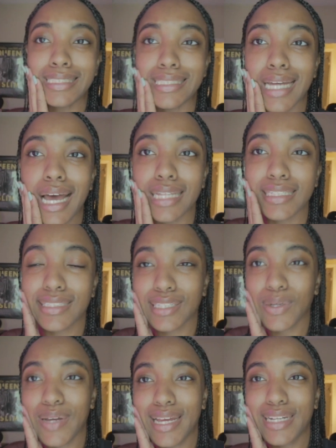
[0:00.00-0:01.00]
yeah, let's
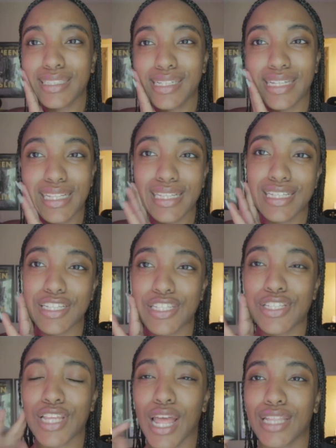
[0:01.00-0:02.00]
go ahead and get
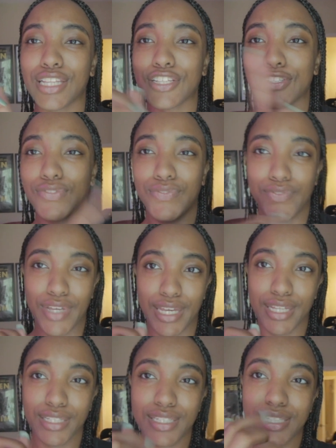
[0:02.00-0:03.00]
this
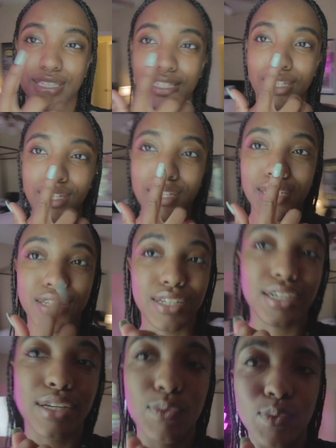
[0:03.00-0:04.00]
fit
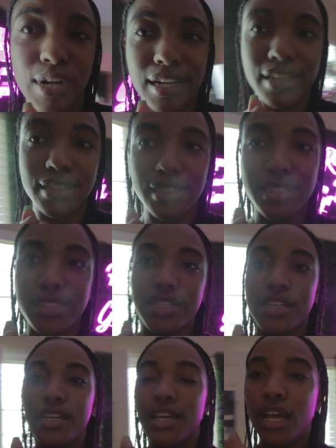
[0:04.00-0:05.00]
looking right.
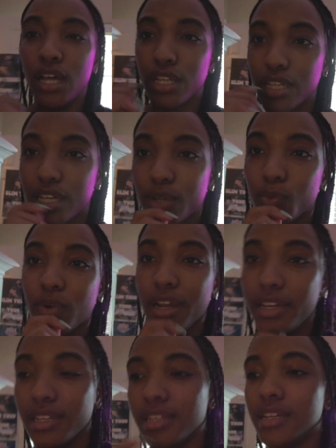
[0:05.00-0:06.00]
Looking
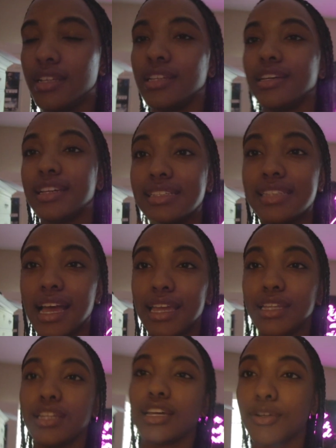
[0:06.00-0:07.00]
right, looking
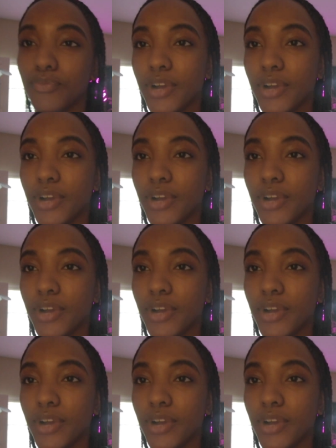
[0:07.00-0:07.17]
tight, looking